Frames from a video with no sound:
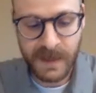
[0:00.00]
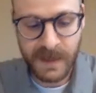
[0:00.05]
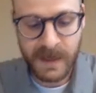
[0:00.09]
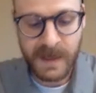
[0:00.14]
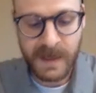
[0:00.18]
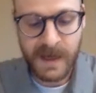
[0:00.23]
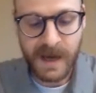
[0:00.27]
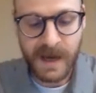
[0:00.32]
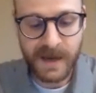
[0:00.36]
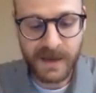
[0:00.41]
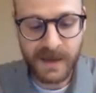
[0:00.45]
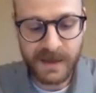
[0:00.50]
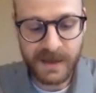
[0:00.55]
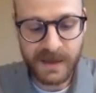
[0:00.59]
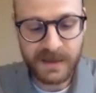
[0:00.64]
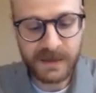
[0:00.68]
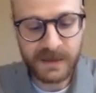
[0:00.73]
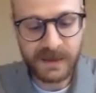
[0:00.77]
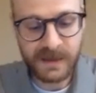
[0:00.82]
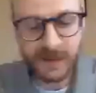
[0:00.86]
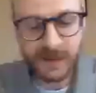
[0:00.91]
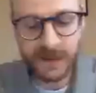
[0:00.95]
And this
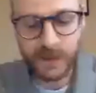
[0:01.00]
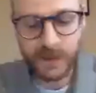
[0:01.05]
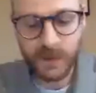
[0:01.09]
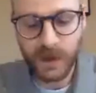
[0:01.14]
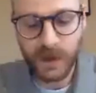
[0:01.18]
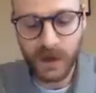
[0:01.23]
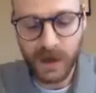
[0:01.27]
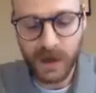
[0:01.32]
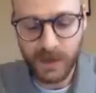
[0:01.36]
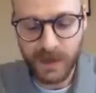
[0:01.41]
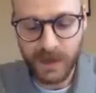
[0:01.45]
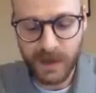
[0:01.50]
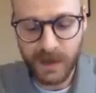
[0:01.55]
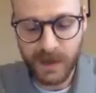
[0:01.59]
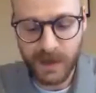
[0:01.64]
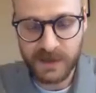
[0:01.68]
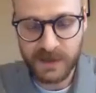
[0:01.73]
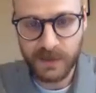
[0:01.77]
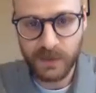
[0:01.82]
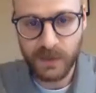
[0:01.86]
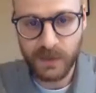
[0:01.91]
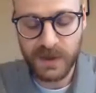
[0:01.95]
clearly will
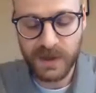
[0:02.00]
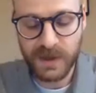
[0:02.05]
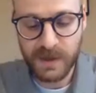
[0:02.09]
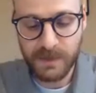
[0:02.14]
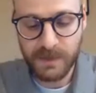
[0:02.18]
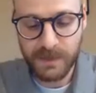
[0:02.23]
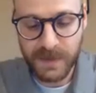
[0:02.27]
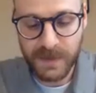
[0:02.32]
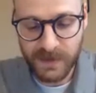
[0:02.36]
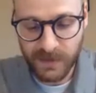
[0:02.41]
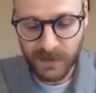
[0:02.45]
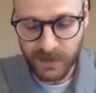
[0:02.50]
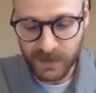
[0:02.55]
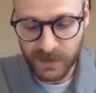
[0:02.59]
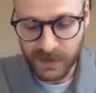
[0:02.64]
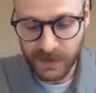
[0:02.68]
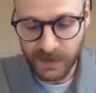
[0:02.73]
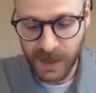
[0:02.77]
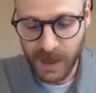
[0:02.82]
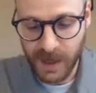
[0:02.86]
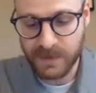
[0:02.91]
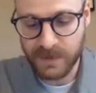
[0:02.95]
harmonize with the
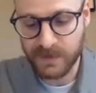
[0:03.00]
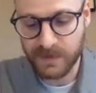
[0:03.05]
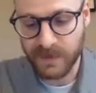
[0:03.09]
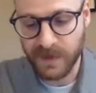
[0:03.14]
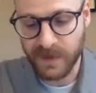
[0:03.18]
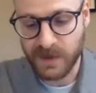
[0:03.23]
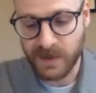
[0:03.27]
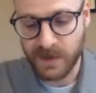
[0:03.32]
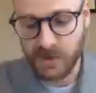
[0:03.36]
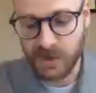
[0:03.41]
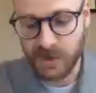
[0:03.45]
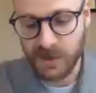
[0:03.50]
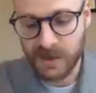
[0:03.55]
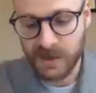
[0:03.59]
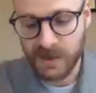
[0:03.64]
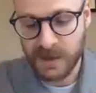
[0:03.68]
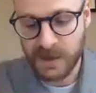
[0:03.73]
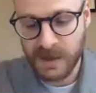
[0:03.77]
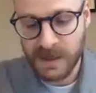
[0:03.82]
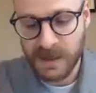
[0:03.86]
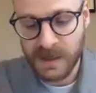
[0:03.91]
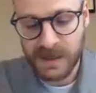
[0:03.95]
empirical observation
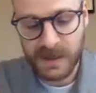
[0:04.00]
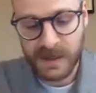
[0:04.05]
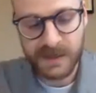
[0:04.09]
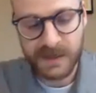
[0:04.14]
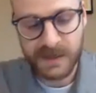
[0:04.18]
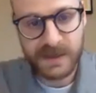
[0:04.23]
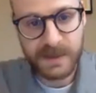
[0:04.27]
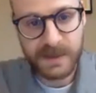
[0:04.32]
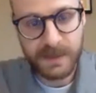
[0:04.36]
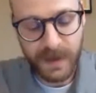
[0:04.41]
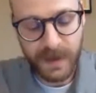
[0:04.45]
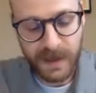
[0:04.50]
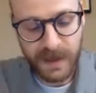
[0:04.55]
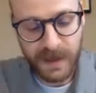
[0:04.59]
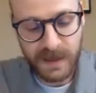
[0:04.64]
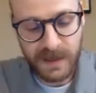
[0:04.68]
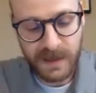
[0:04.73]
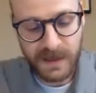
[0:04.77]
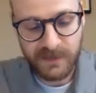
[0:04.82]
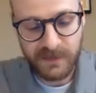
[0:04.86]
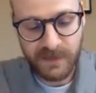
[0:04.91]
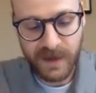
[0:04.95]
that despite
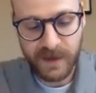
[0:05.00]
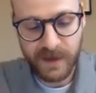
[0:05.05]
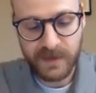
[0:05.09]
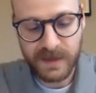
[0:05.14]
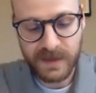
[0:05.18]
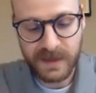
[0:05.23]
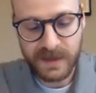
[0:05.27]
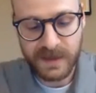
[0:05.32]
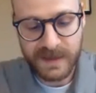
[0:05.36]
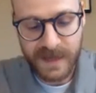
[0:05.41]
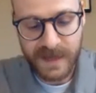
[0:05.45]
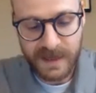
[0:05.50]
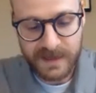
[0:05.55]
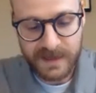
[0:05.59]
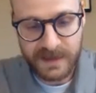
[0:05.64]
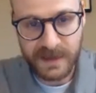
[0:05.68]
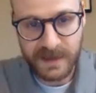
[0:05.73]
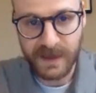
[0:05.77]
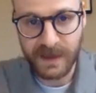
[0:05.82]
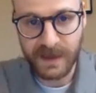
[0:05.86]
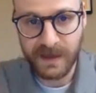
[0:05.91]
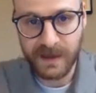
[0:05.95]
the avowed
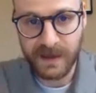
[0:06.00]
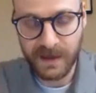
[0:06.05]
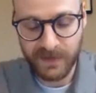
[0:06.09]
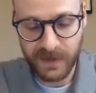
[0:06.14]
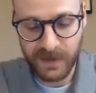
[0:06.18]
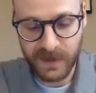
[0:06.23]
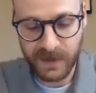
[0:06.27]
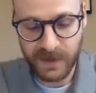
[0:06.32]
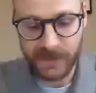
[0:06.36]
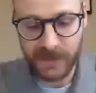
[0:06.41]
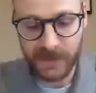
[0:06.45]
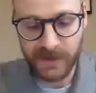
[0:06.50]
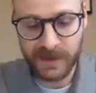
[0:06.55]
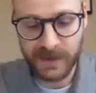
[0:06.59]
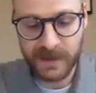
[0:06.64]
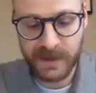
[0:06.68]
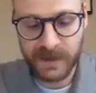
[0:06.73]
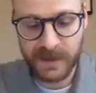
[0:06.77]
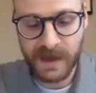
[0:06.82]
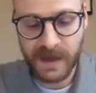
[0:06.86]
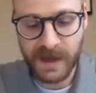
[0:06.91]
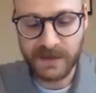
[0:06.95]
necessity of the other
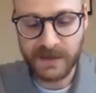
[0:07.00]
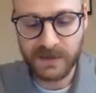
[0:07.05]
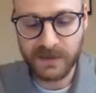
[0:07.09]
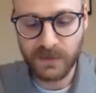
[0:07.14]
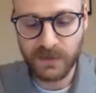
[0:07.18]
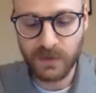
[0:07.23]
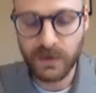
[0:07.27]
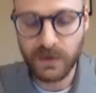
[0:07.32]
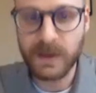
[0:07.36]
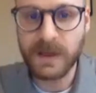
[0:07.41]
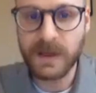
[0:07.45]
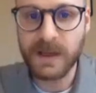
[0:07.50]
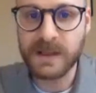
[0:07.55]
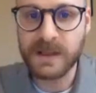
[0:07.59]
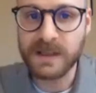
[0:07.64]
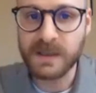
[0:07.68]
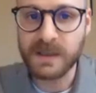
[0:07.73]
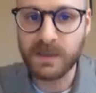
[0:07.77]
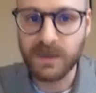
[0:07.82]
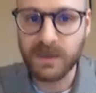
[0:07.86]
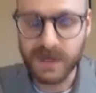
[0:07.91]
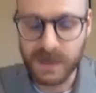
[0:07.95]
as an
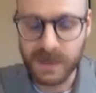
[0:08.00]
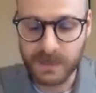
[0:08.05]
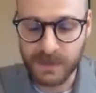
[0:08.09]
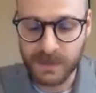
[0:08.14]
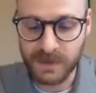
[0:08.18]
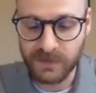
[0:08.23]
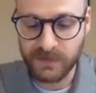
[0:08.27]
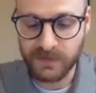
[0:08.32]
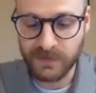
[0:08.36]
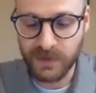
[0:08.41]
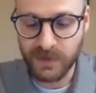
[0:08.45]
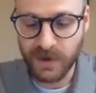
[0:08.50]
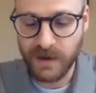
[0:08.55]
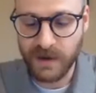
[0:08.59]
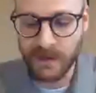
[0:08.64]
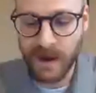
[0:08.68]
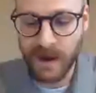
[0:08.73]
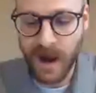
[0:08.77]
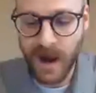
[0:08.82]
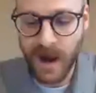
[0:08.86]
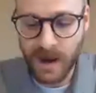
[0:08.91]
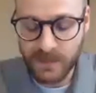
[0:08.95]
organizing principle for
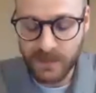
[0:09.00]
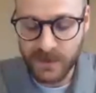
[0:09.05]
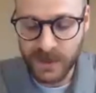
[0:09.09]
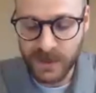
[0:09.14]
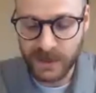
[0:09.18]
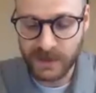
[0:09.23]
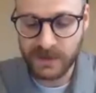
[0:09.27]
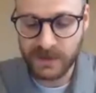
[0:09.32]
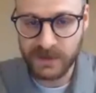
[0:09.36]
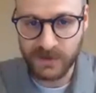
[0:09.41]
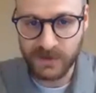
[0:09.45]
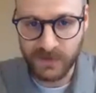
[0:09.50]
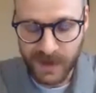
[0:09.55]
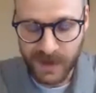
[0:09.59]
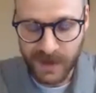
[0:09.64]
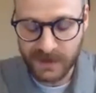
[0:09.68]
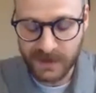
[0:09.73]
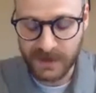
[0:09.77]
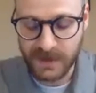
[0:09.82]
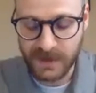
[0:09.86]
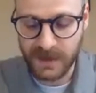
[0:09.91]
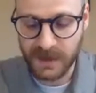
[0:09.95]
our
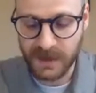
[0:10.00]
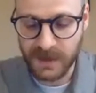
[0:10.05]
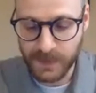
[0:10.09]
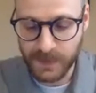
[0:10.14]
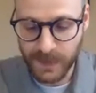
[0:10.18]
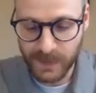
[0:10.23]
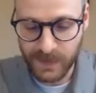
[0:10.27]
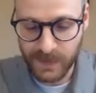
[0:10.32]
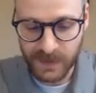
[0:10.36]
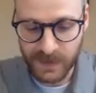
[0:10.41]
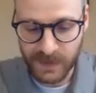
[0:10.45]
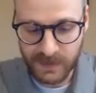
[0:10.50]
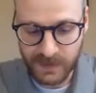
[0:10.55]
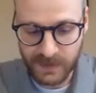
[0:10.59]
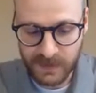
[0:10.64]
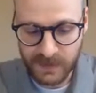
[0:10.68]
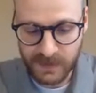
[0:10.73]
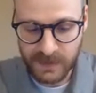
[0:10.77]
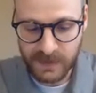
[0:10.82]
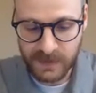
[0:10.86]
object-directed experience,